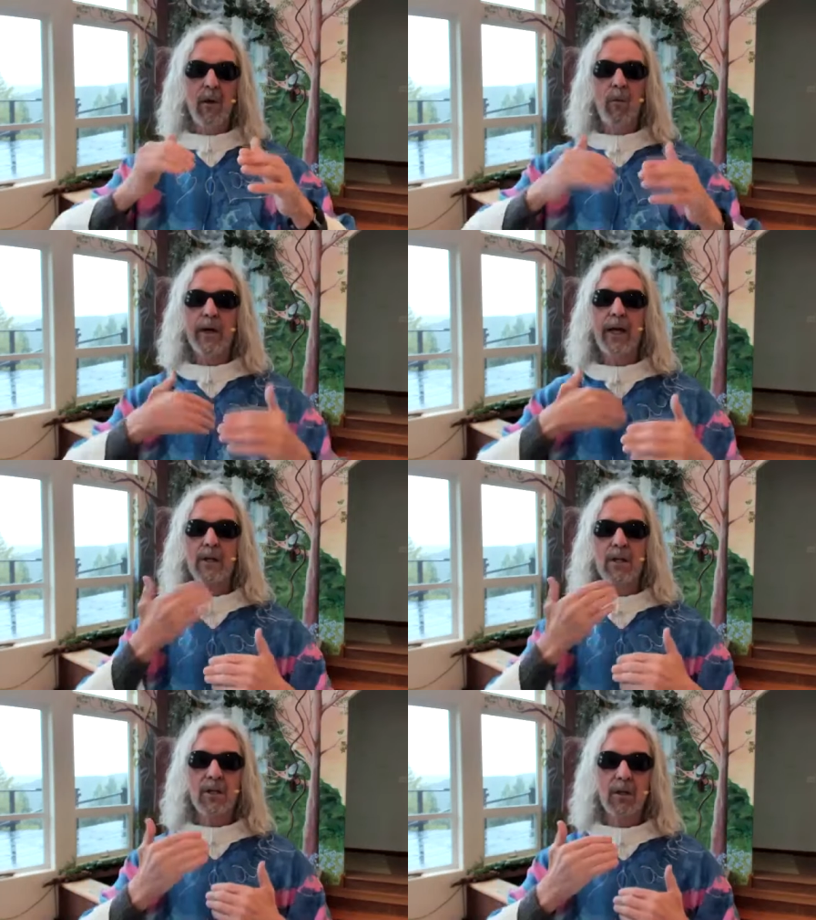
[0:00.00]
what I
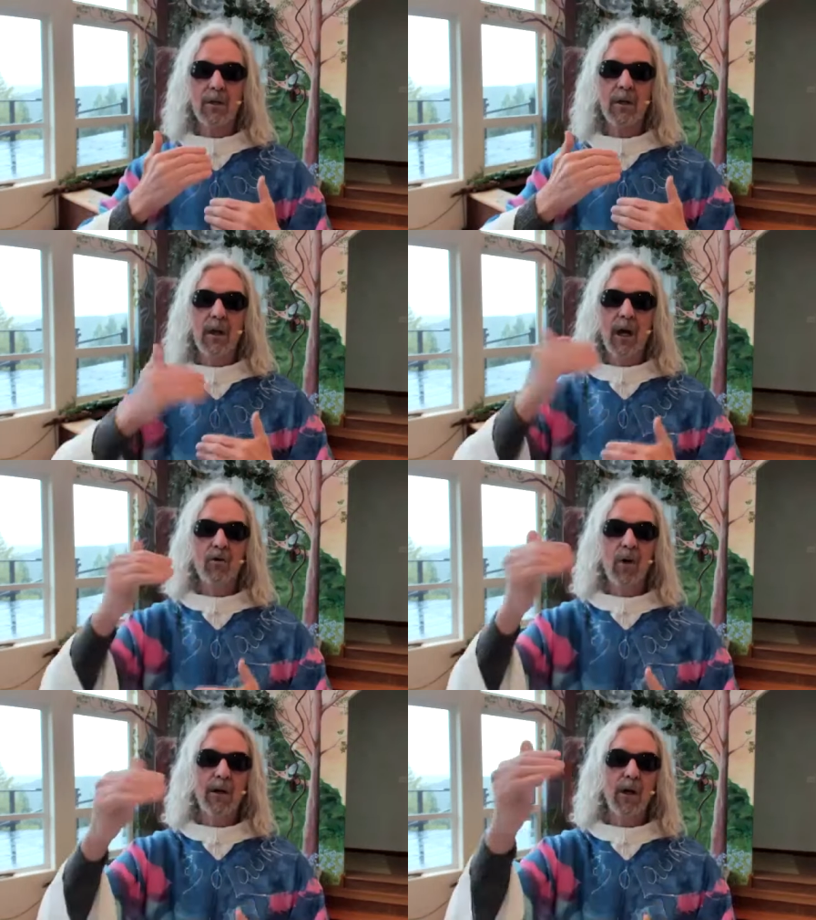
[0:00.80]
consider a
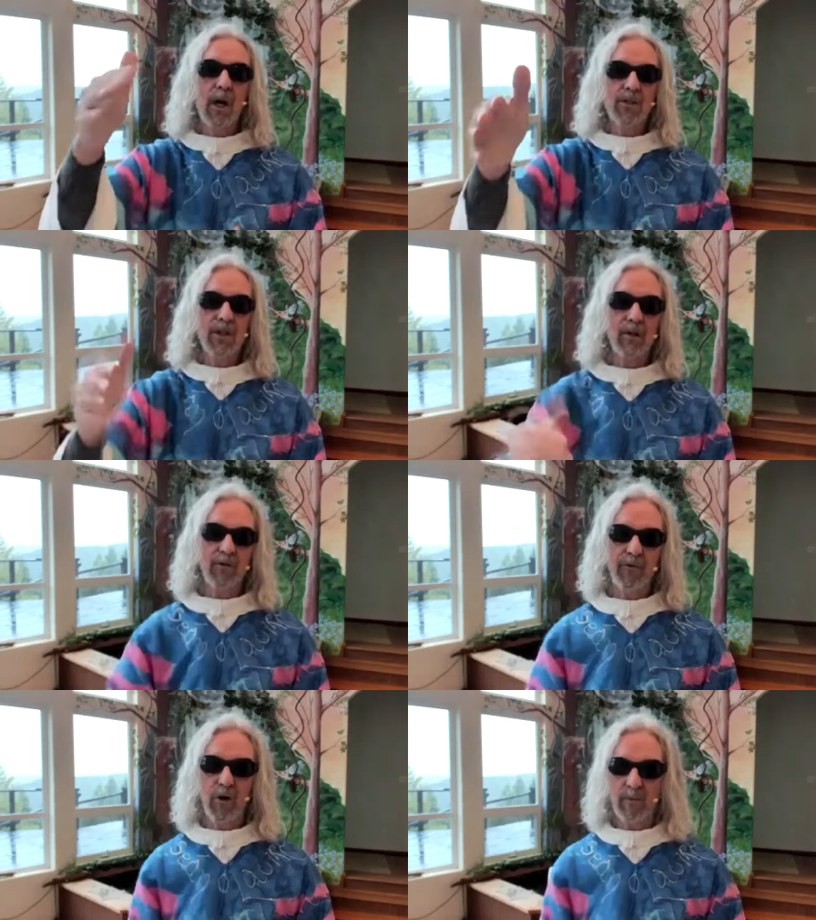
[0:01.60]
chronological
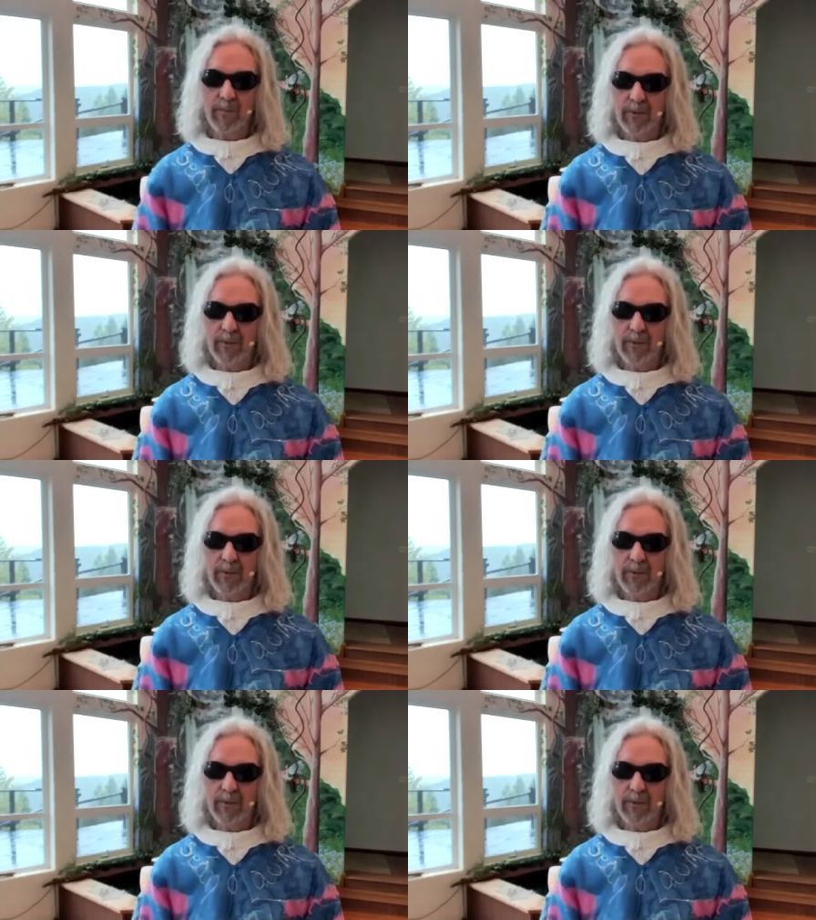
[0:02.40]
form.